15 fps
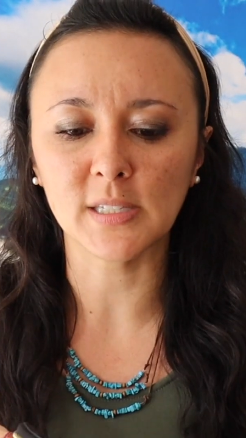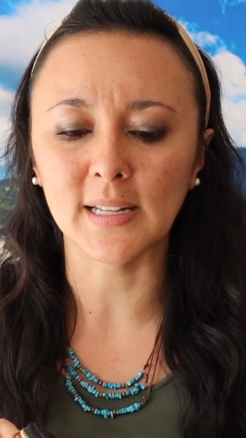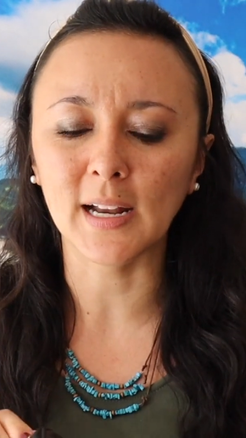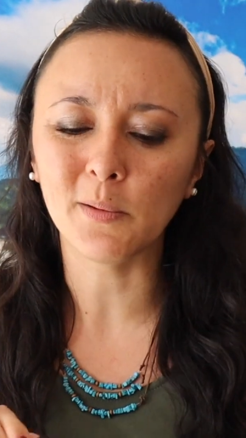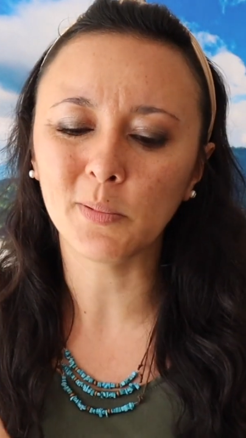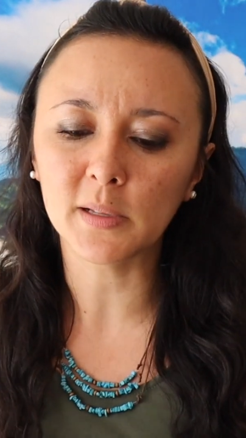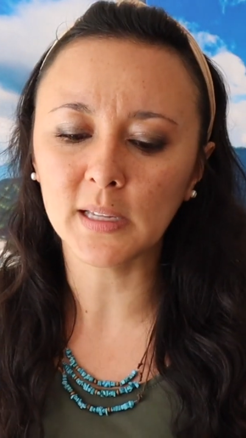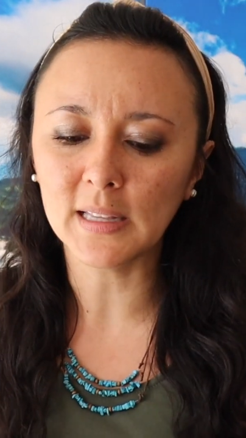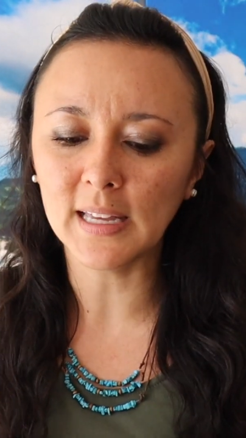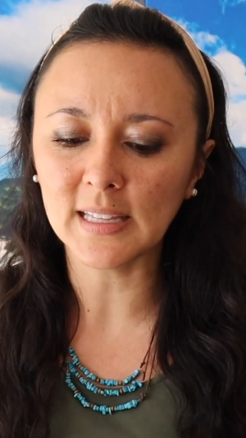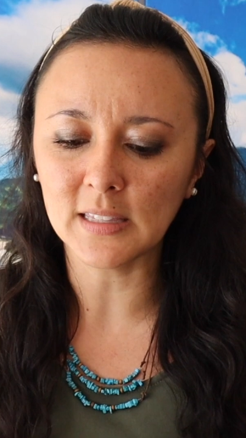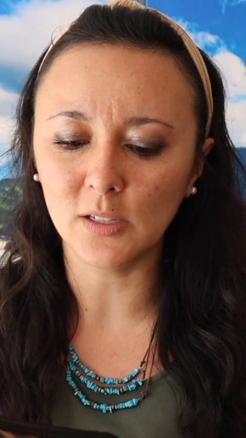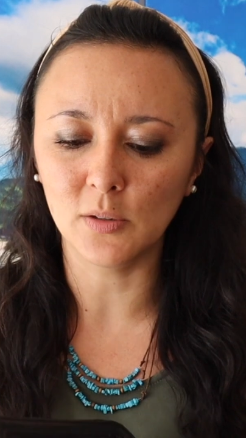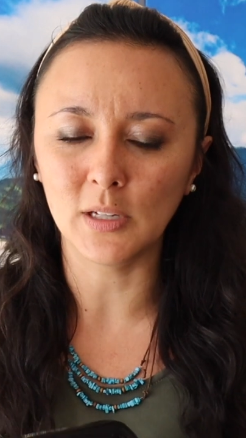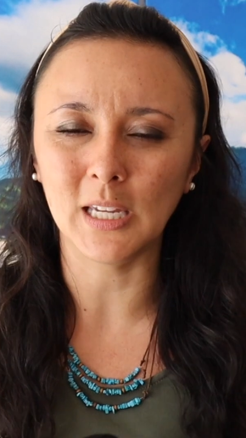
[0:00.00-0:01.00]
and I really like
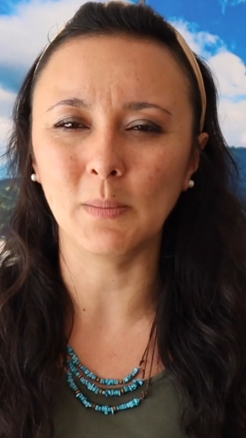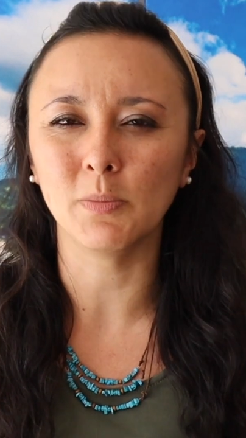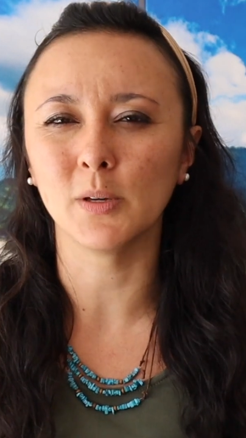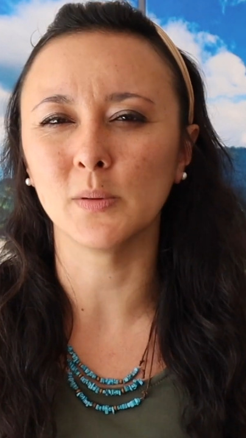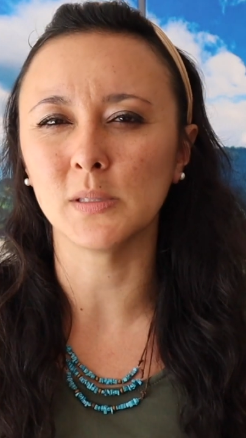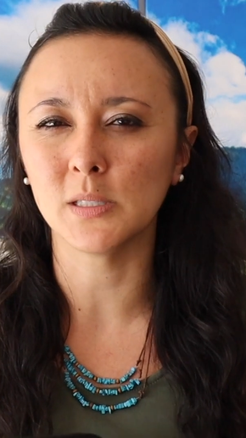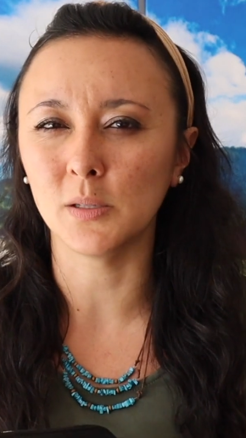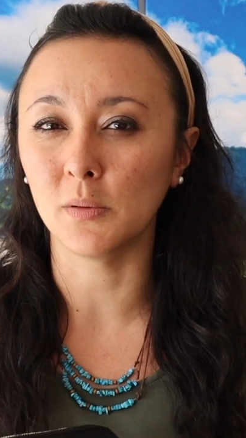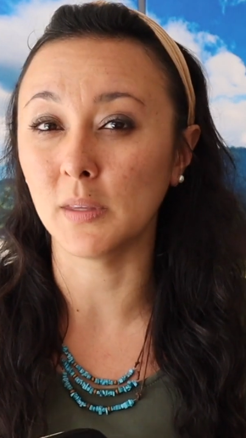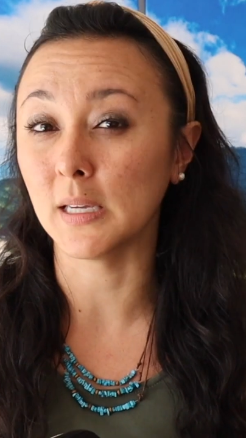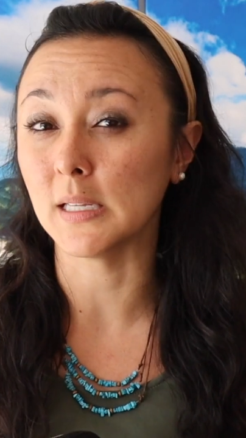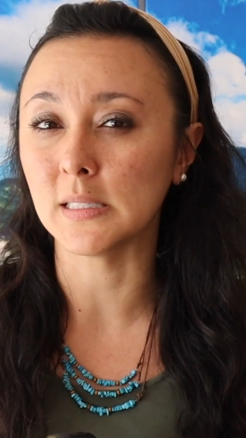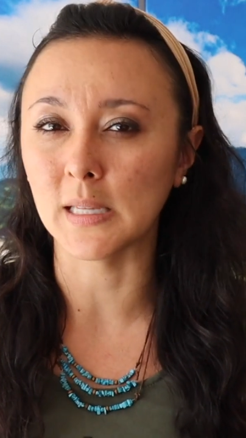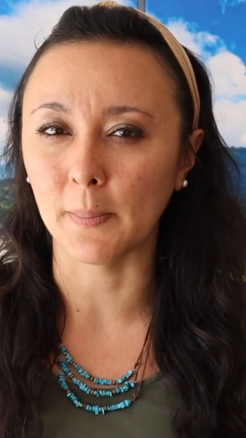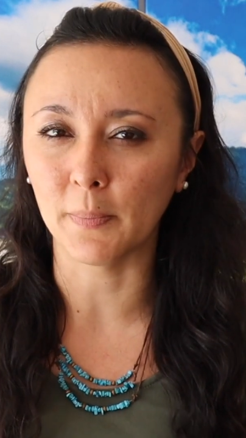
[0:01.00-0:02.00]
that you can keep those 2
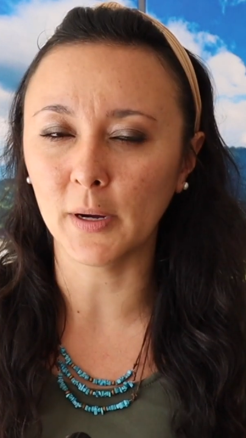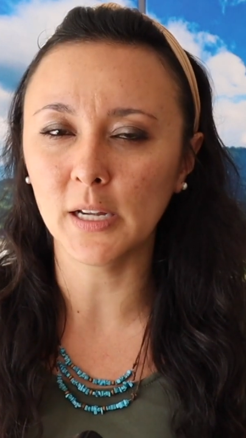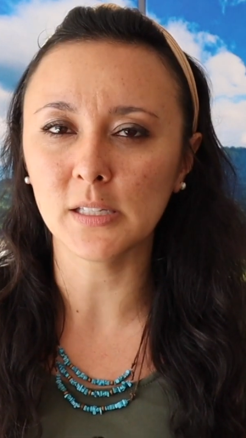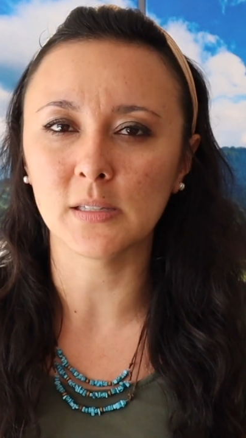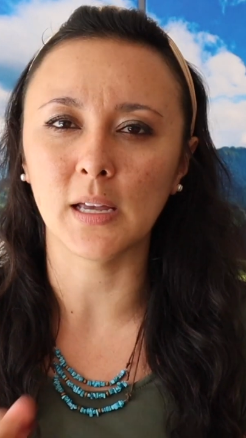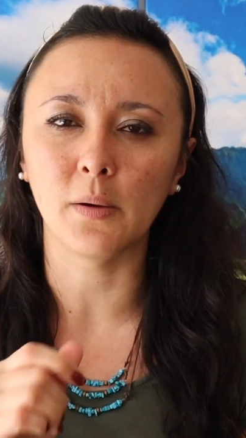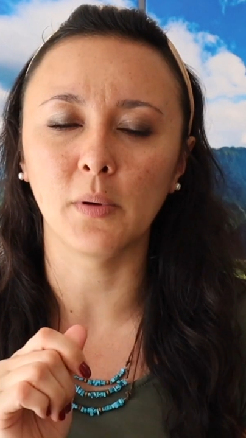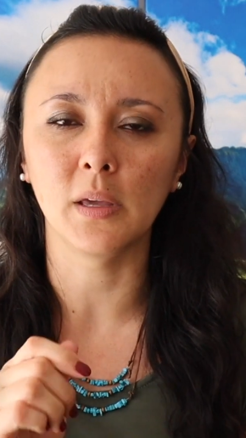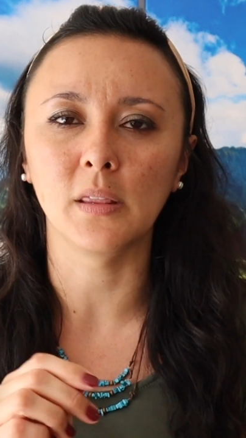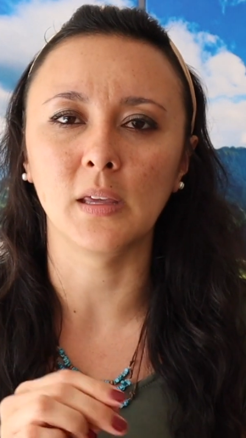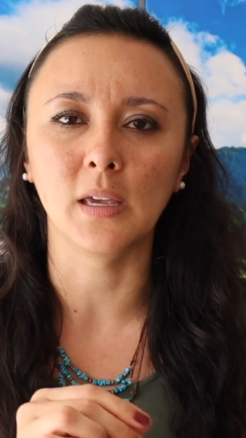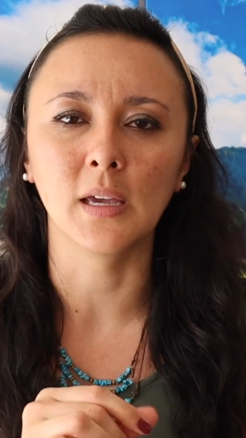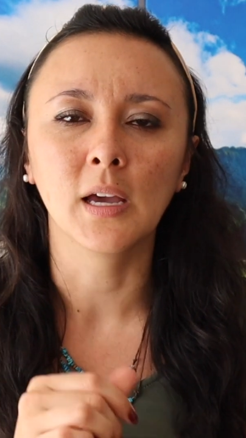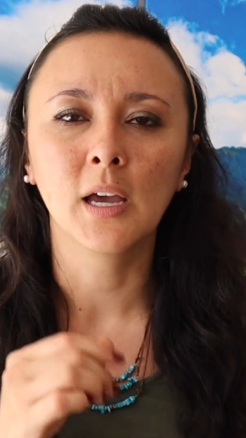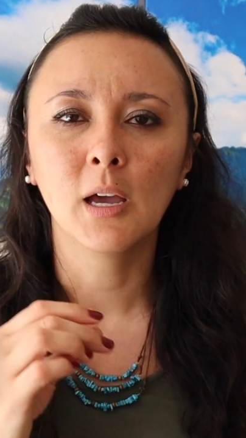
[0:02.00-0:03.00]
things separate, so that way
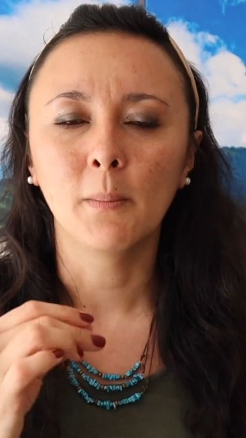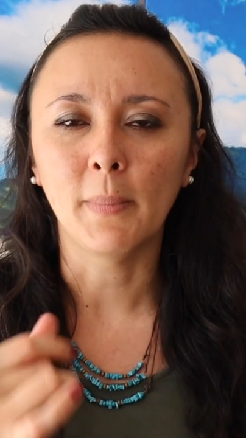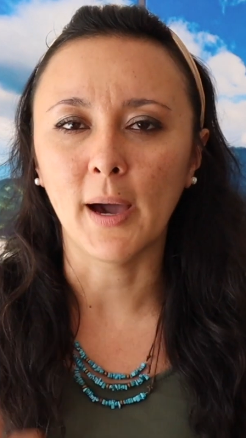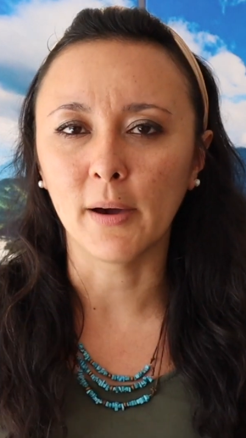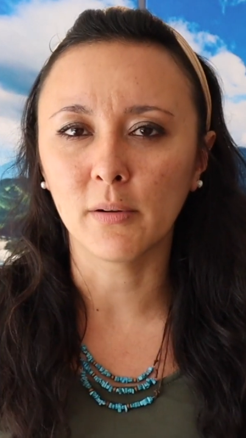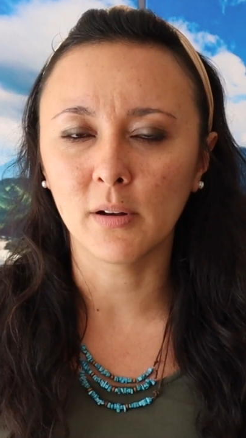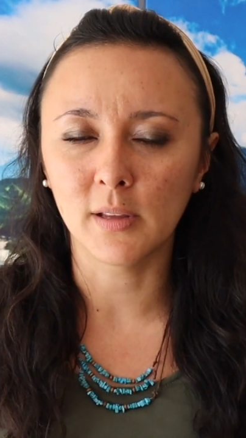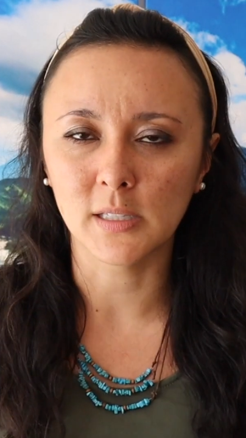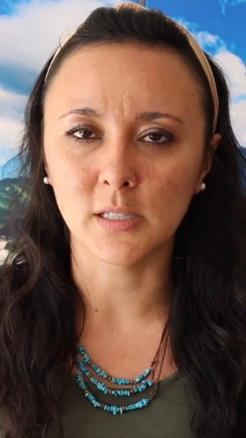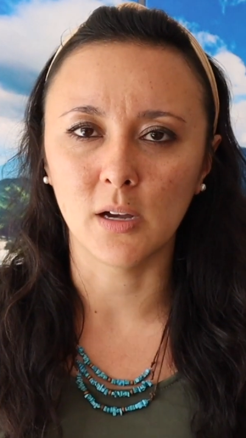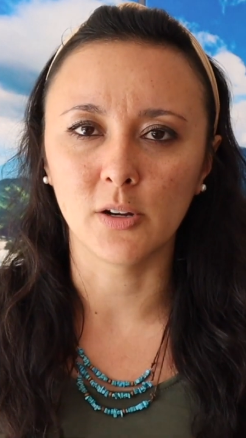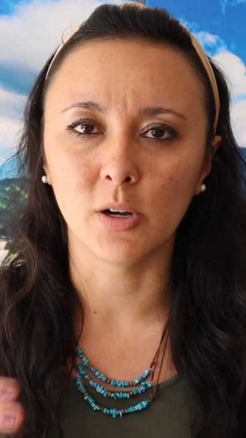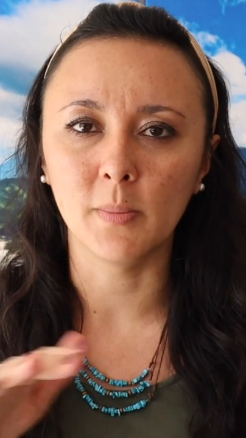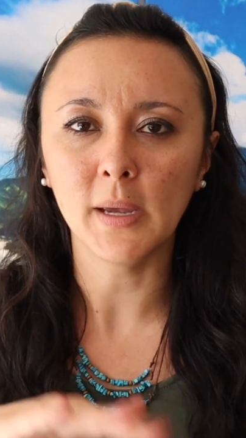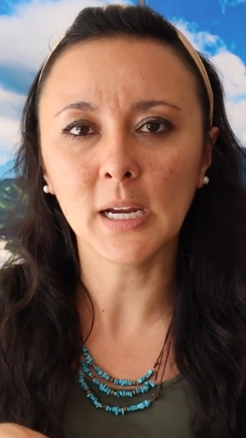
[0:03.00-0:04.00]
the powder that's on
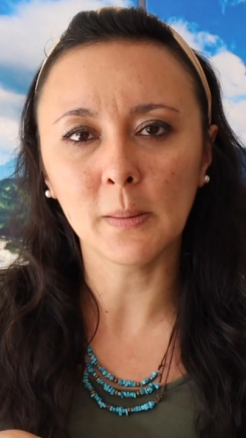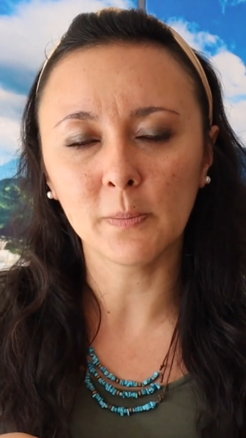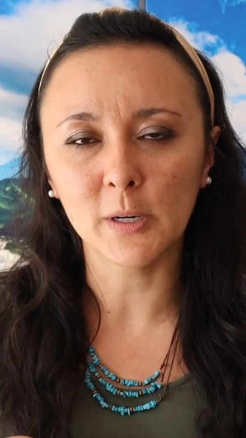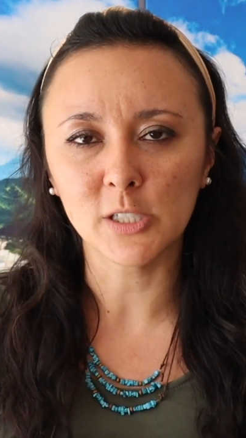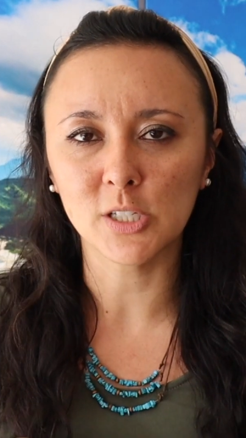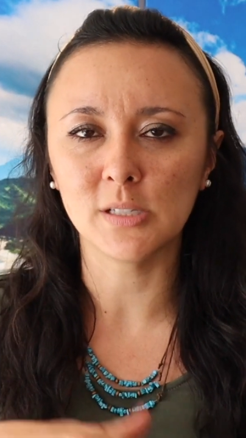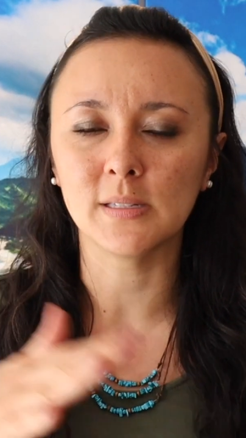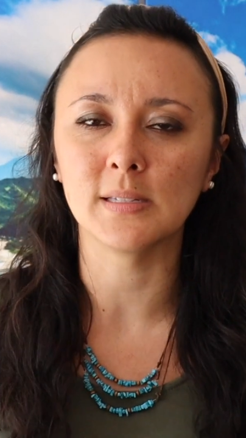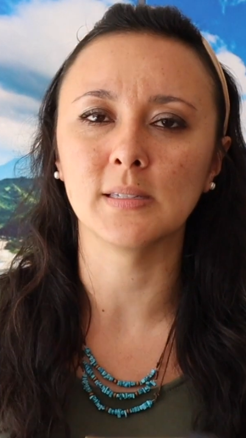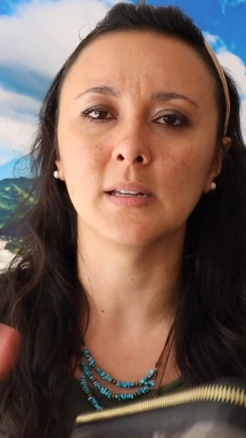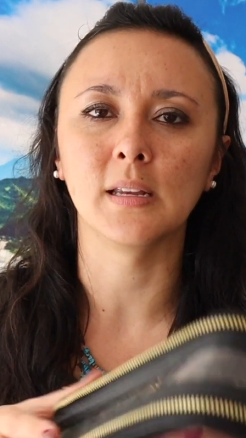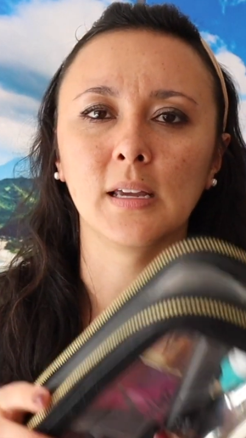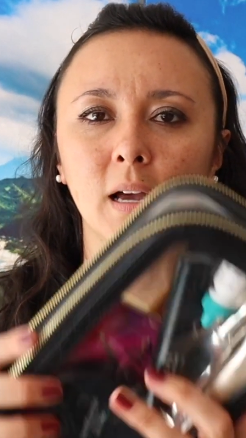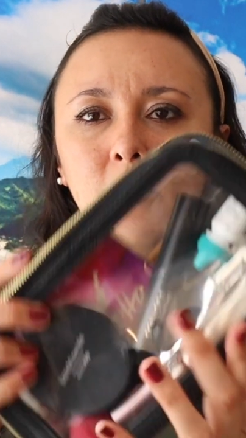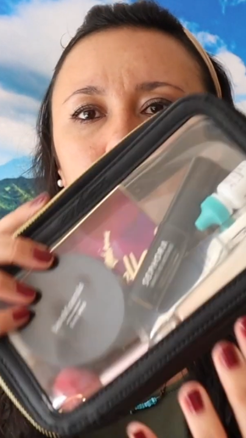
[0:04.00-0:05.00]
your makeup brushes
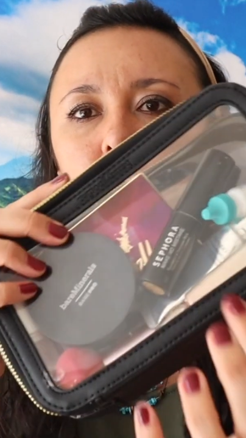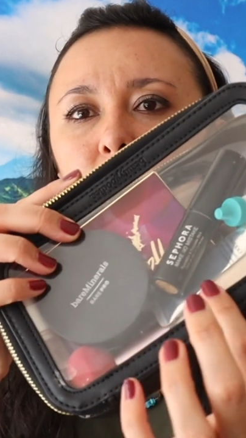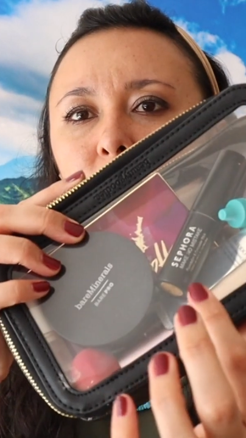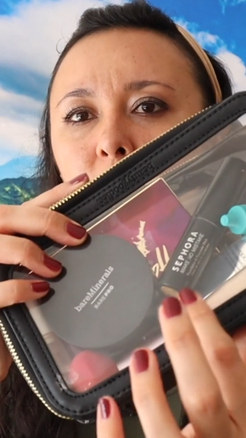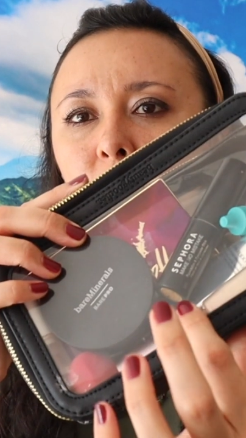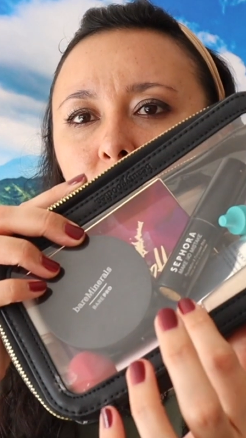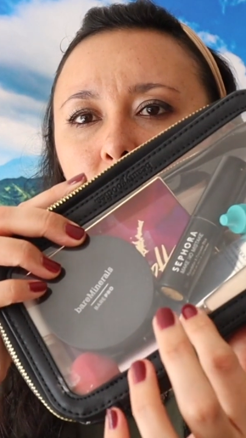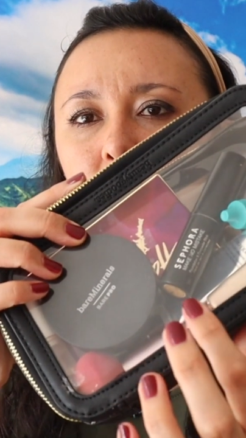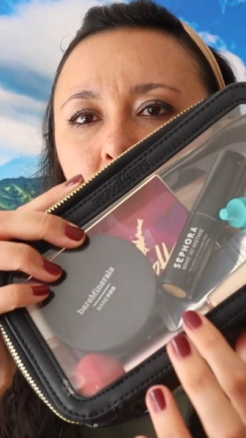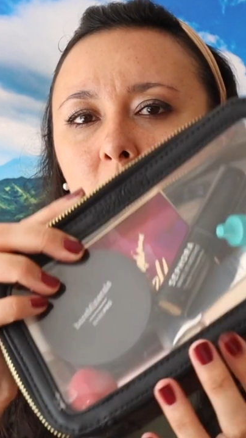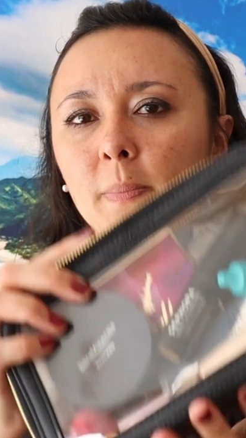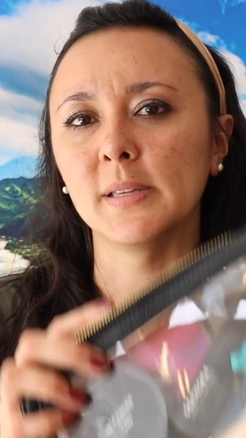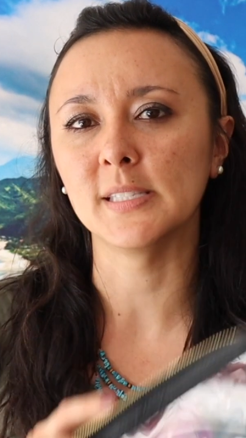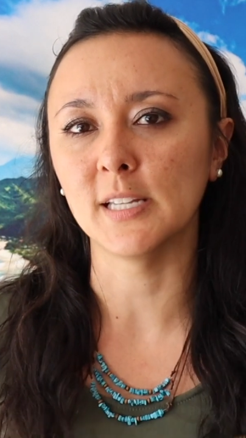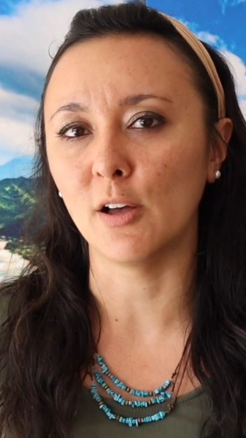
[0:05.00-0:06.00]
doesn't come off on your
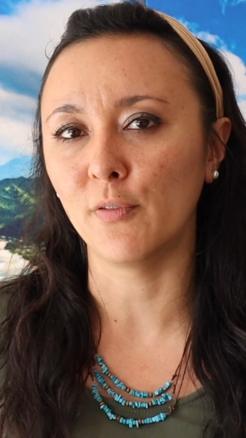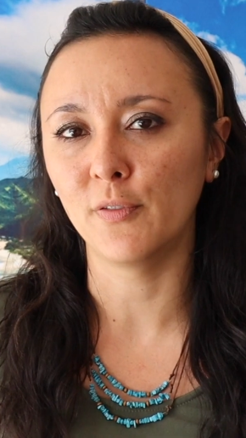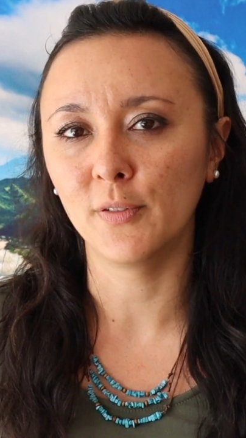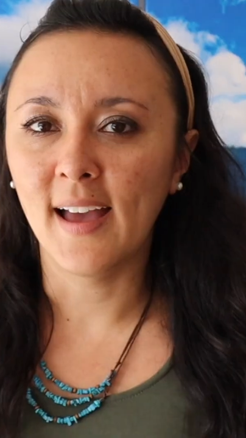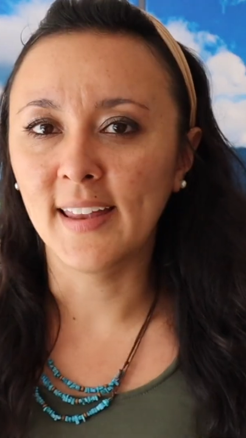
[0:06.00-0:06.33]
makeup itself.